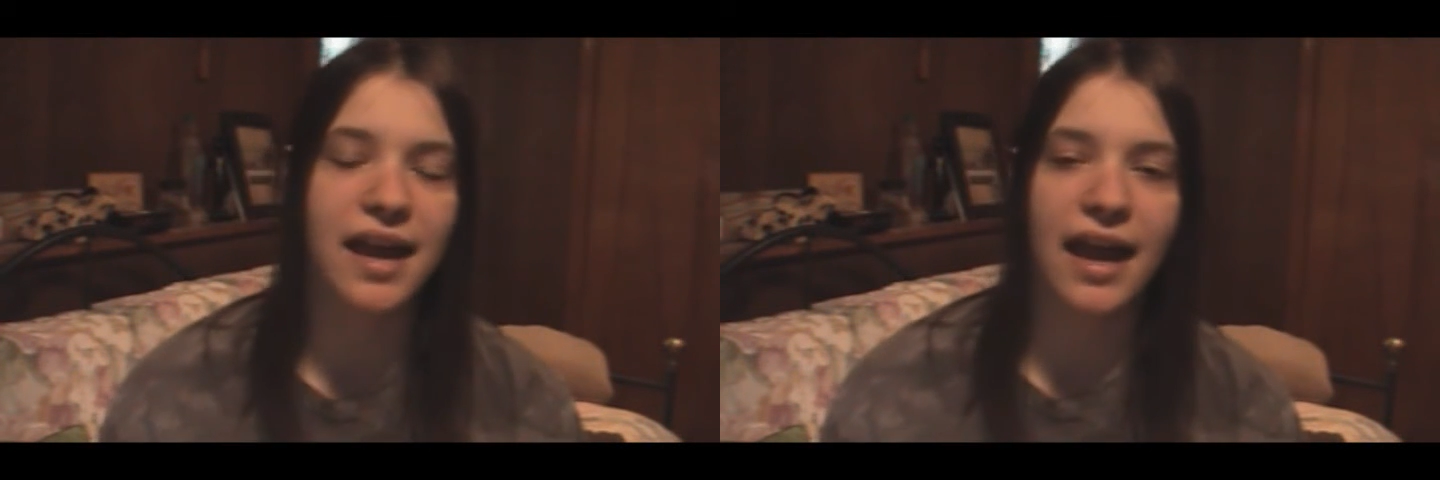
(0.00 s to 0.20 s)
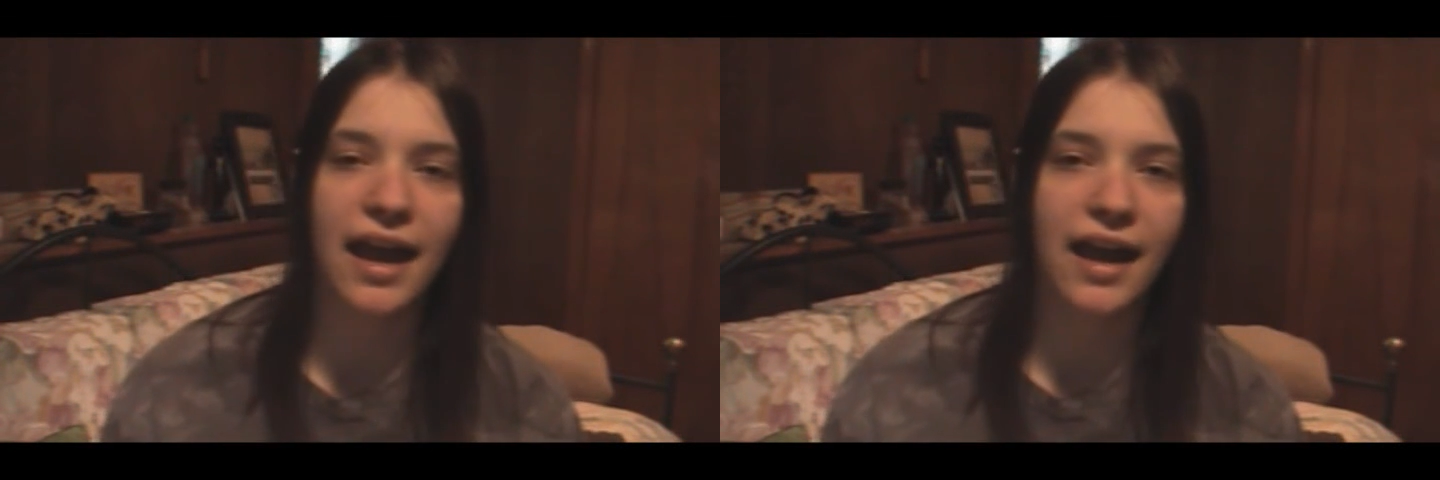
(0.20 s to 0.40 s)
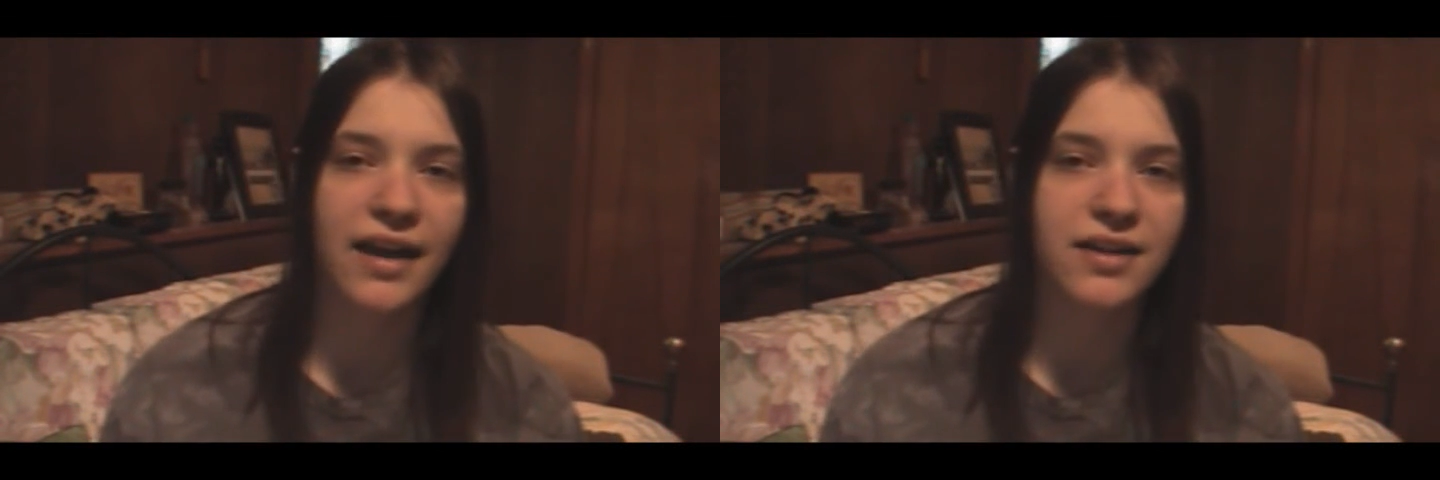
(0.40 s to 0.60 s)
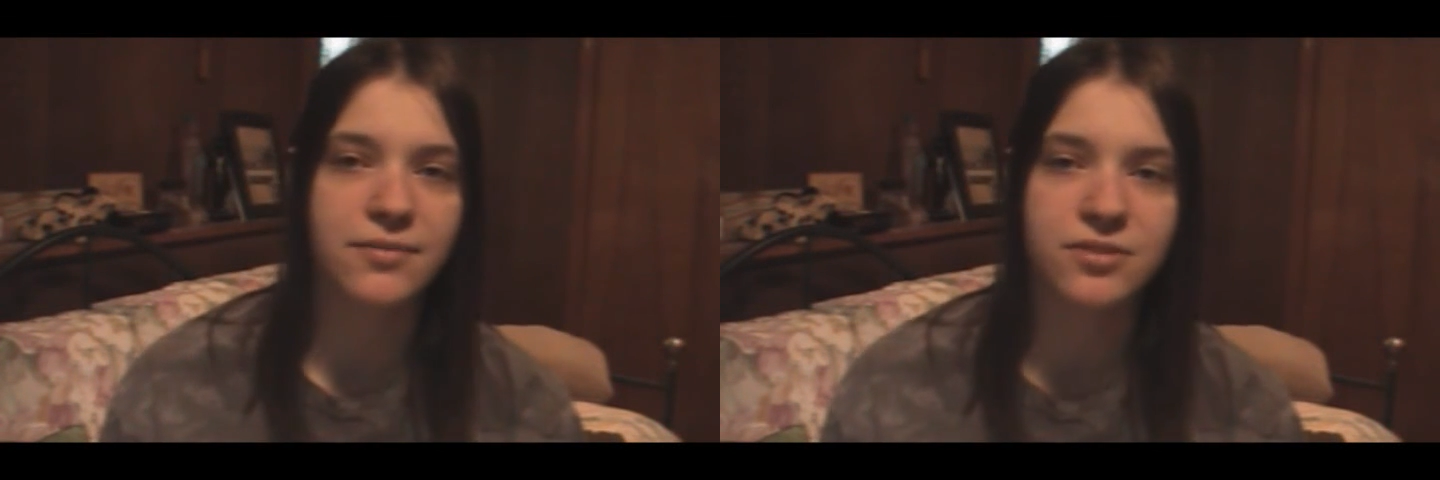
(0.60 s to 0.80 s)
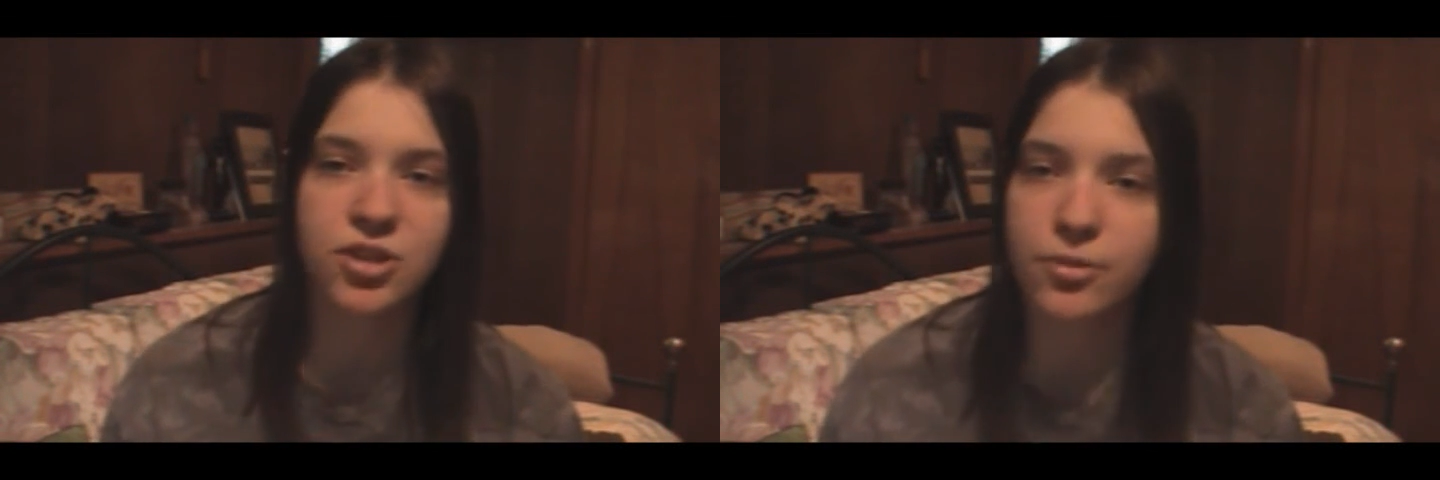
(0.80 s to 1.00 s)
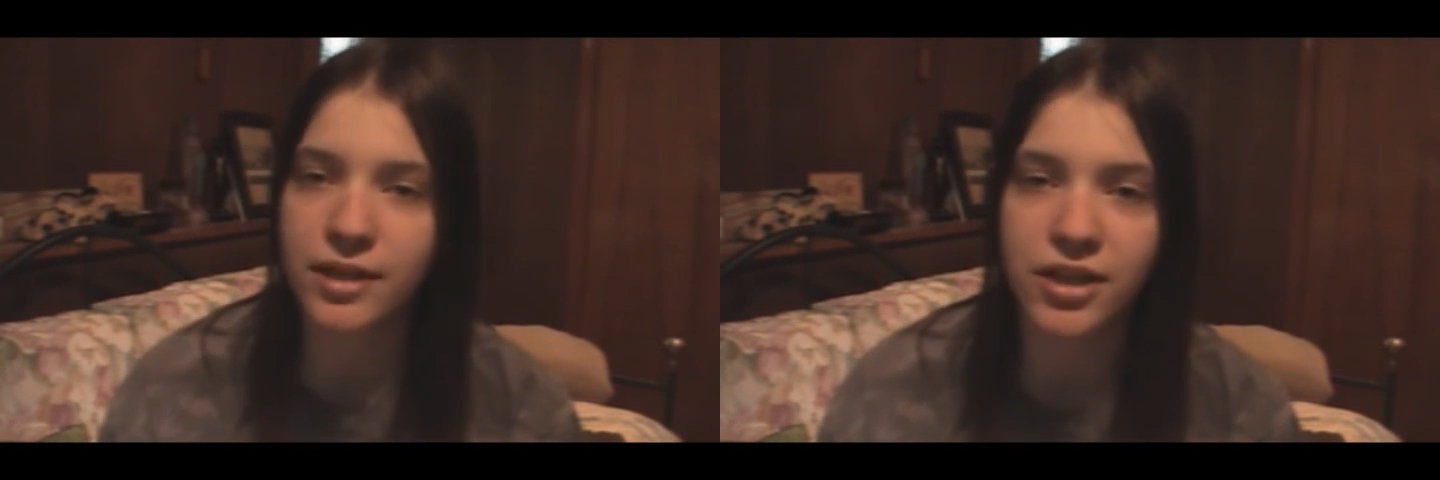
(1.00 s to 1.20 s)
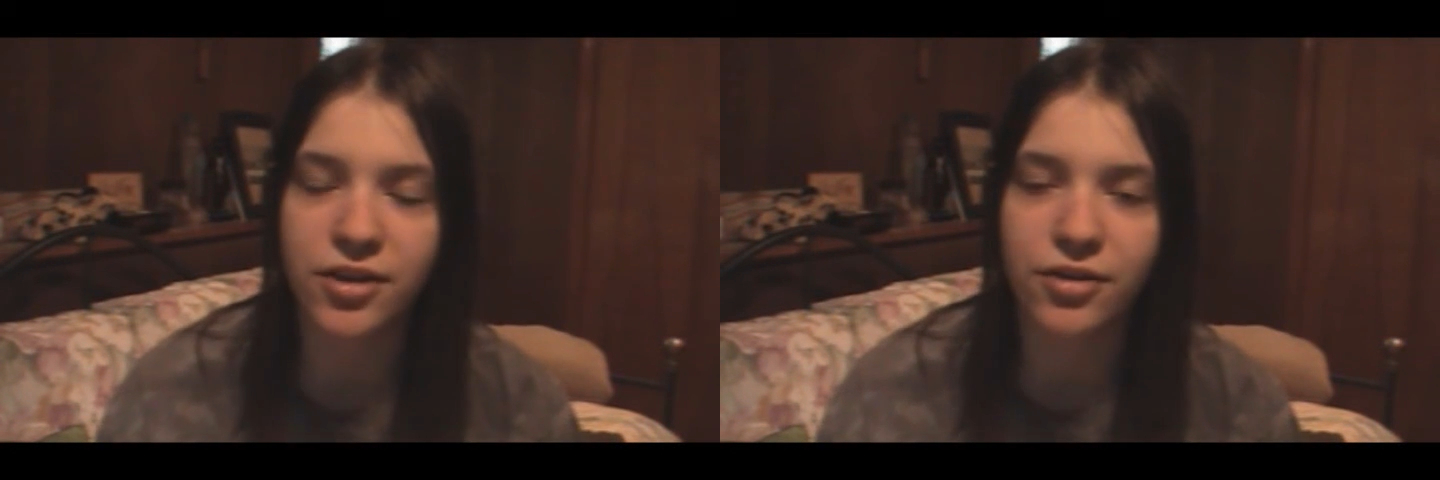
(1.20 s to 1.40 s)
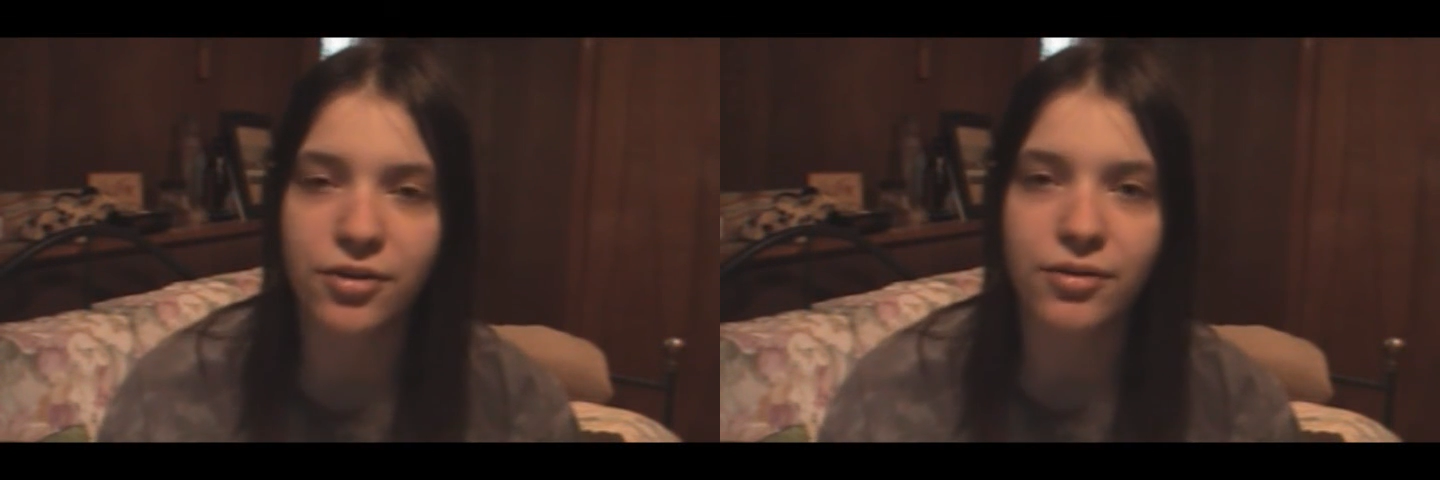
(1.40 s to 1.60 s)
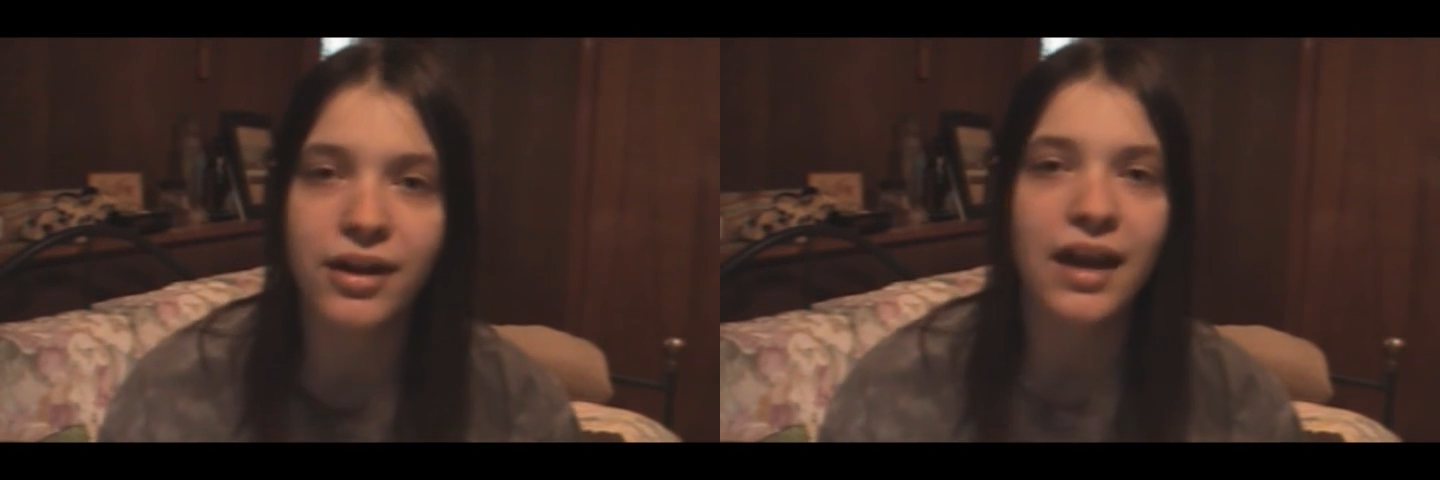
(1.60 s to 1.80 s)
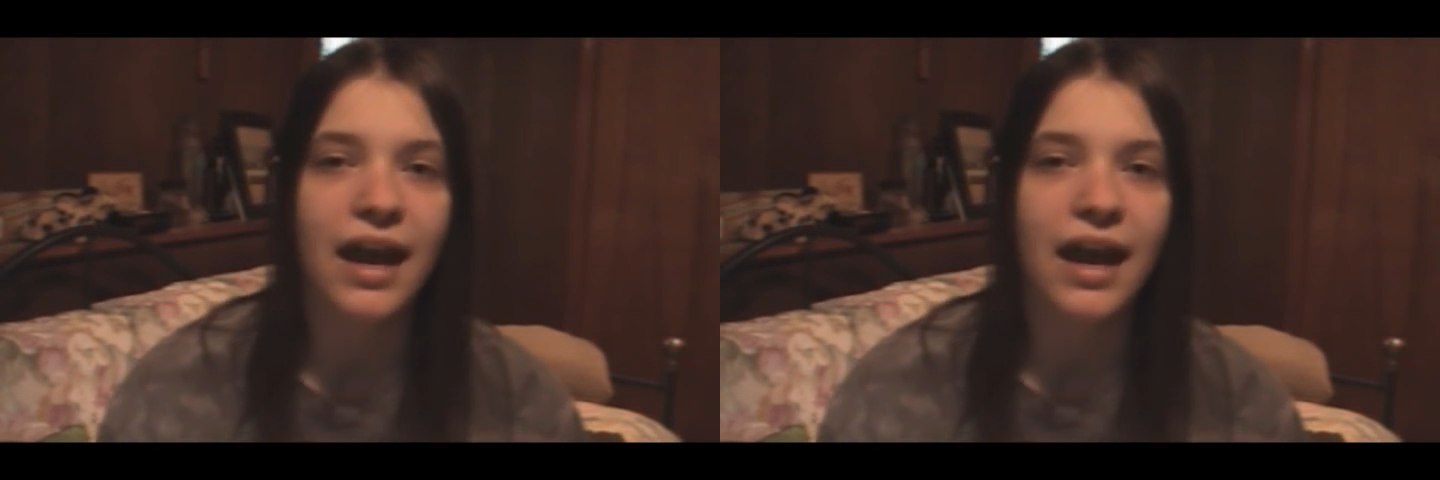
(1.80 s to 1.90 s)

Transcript: and Scooby-Doo